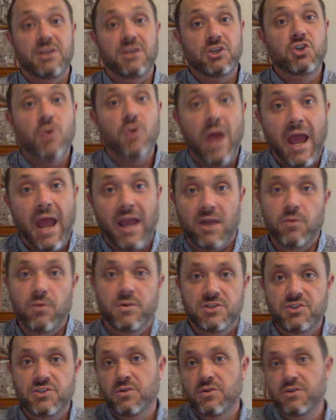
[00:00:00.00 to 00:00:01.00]
track when
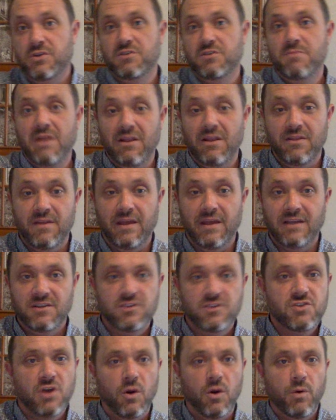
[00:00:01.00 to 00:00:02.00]
students are submitting things. And
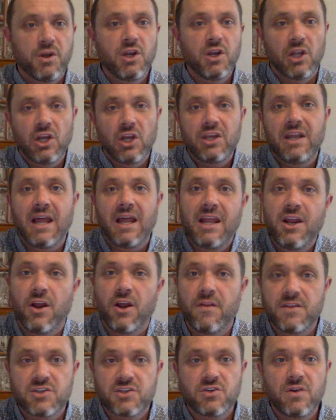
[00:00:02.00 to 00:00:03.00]
so what you're looking at here on
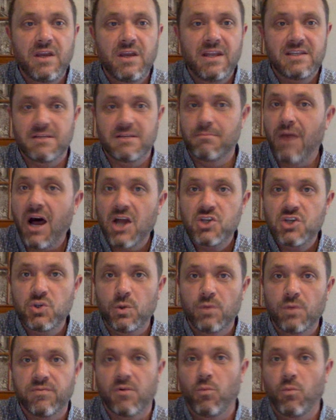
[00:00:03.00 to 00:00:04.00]
the screen is a
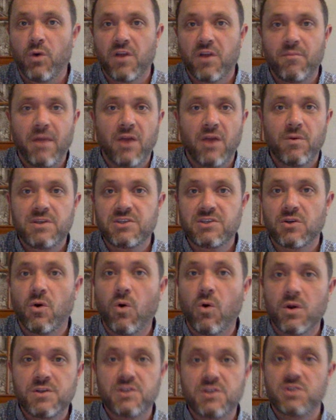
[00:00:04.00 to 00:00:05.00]
module from one of my recent
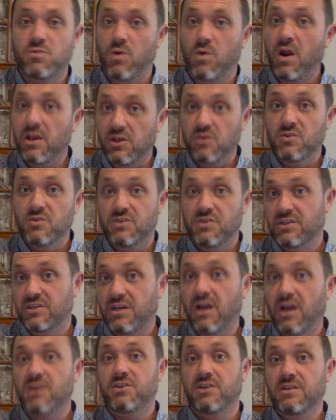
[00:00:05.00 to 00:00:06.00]
courses where I use
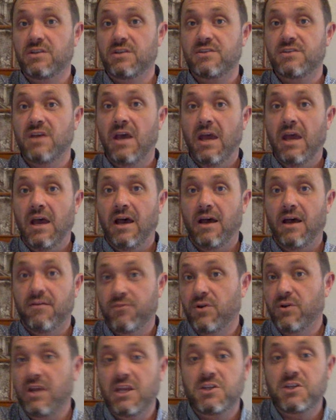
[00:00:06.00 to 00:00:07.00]
discussions
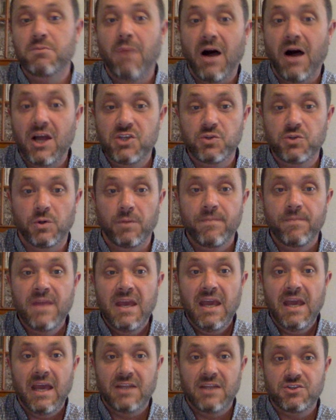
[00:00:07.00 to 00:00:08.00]
for each module.
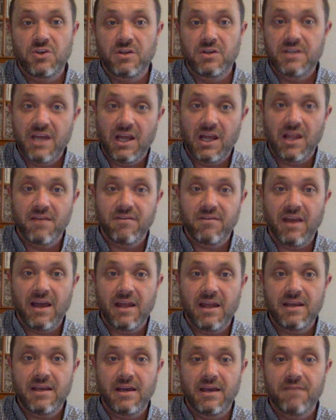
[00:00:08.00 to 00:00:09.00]
And so you can tell I've
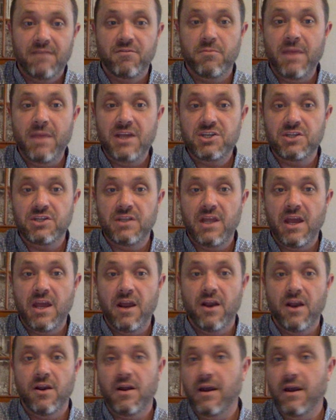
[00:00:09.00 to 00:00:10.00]
got information
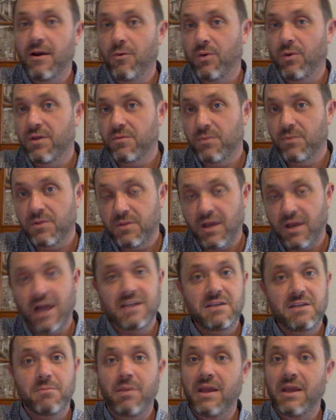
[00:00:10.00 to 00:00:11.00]
there with
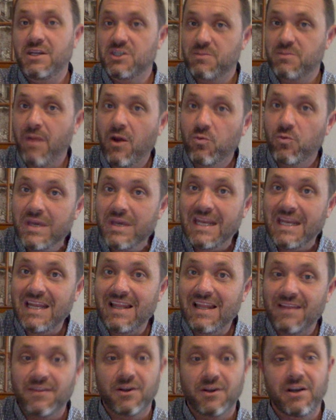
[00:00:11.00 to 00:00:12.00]
content pages about reading
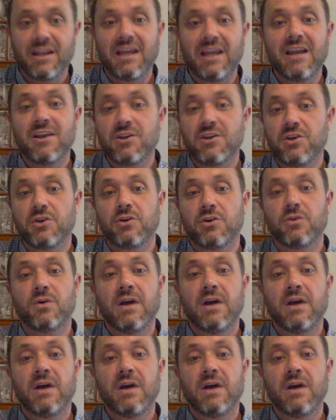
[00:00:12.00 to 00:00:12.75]
that they're going to need to do,